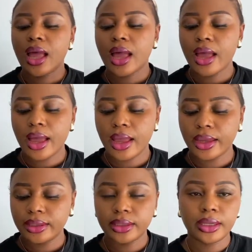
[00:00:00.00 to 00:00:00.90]

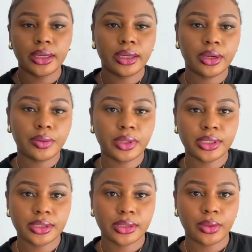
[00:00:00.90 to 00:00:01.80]
And here
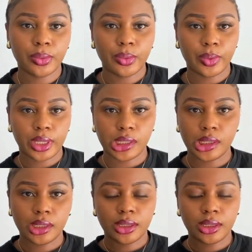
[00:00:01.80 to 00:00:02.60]
is the wig.